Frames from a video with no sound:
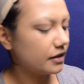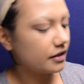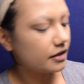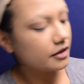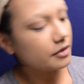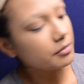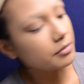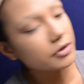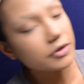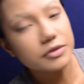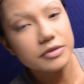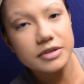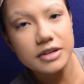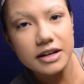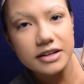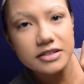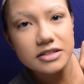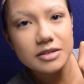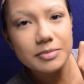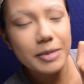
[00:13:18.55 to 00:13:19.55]
the Moon
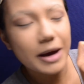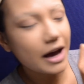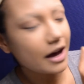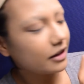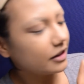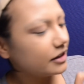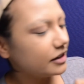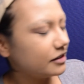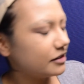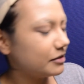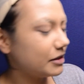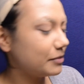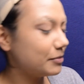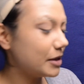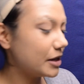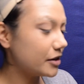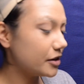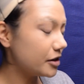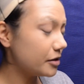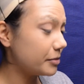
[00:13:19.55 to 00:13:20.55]
Dust palette
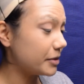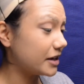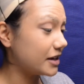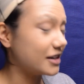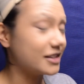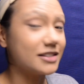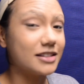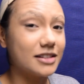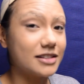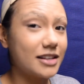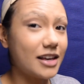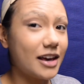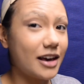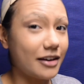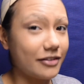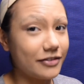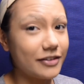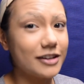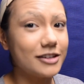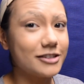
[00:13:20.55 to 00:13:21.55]
mirror because it's
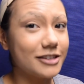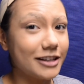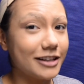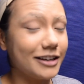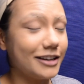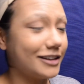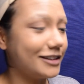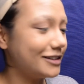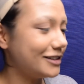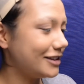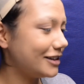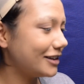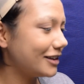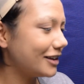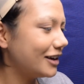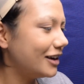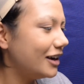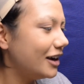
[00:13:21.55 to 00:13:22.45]
effing gigantic.